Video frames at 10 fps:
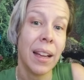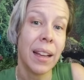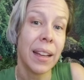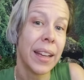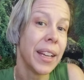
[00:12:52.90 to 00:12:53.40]

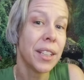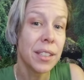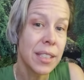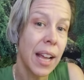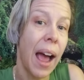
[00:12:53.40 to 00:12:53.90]

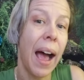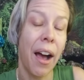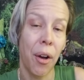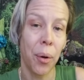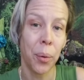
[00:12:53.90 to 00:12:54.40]
Here's
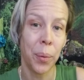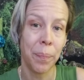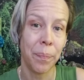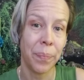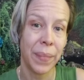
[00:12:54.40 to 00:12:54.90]
how
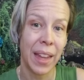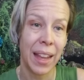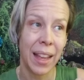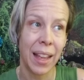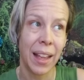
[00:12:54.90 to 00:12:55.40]

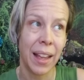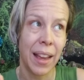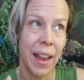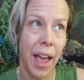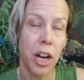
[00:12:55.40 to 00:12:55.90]

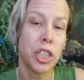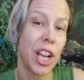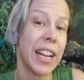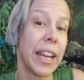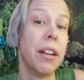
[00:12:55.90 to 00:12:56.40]

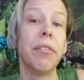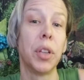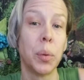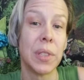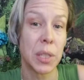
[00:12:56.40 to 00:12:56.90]
energetic
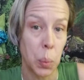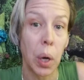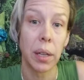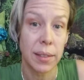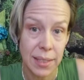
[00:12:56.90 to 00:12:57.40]
influence
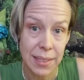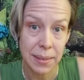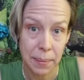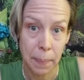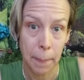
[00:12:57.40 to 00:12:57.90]
works.
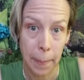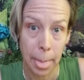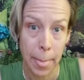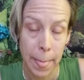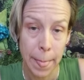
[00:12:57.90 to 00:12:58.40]

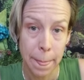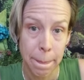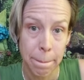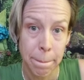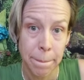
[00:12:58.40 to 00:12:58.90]

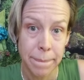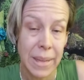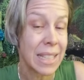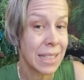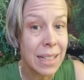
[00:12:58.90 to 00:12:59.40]

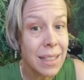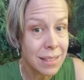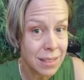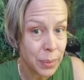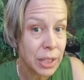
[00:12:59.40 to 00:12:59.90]
Because it
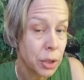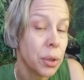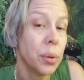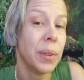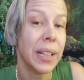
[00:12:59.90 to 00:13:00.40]
is, we
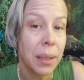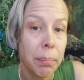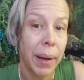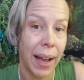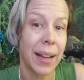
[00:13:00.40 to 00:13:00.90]
do
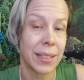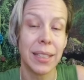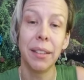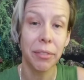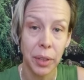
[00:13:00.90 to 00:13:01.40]
impact and
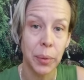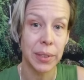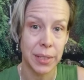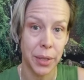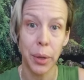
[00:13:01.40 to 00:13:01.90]

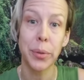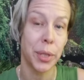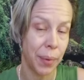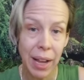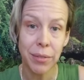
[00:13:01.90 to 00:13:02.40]
influence those
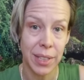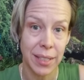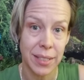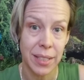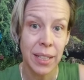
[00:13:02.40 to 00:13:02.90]
around
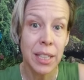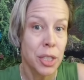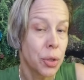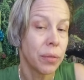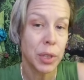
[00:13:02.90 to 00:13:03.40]
us.
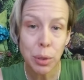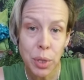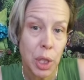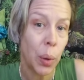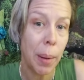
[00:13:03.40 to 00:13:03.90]
So if you
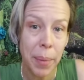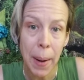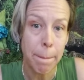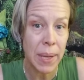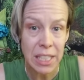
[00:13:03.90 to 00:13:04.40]
show up
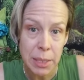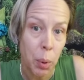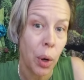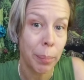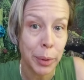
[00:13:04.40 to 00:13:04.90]
piss
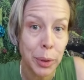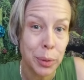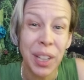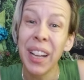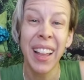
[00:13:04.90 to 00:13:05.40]
poor
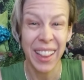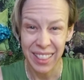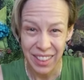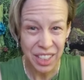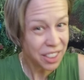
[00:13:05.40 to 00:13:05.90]
mood,
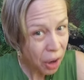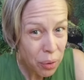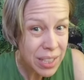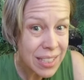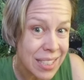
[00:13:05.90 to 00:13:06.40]
you
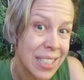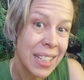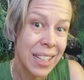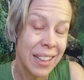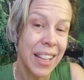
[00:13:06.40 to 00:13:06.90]
notice
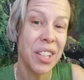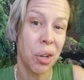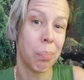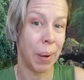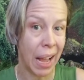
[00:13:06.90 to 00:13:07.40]
that you're
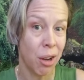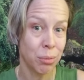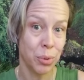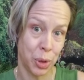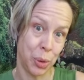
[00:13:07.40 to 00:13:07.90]

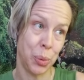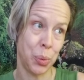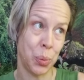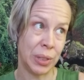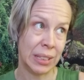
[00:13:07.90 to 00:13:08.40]
bound
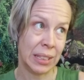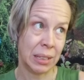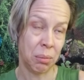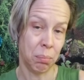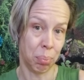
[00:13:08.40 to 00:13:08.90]
to
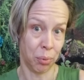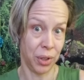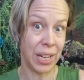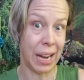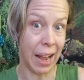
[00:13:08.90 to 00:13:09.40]

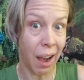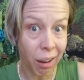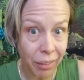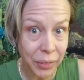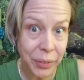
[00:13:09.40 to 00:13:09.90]
bring
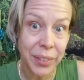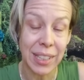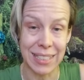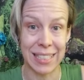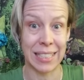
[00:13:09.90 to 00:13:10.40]
out
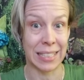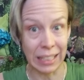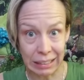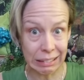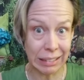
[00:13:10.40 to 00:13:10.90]
the
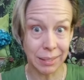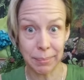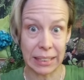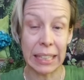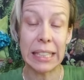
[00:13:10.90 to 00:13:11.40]
same
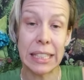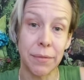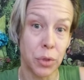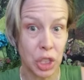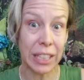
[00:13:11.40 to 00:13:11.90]
kind of
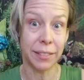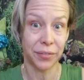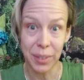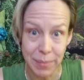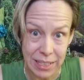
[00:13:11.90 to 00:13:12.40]
shit
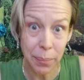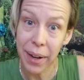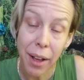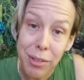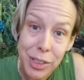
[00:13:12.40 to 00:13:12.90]
from someone
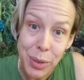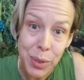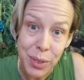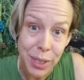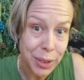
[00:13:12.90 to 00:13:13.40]

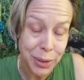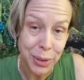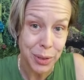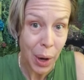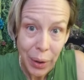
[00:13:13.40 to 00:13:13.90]
else that you're
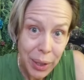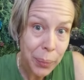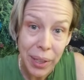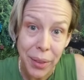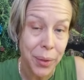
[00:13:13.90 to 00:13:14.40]
talking
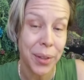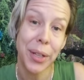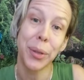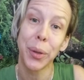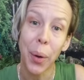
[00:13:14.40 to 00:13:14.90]
with or that
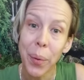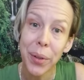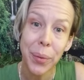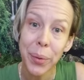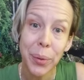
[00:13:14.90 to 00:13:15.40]
you're going
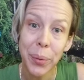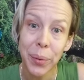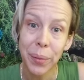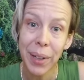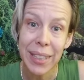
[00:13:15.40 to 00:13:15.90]
through
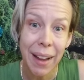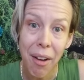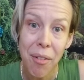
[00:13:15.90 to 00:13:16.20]
right now.